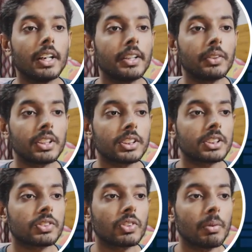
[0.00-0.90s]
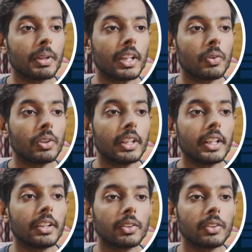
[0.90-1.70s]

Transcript: And you can just from here only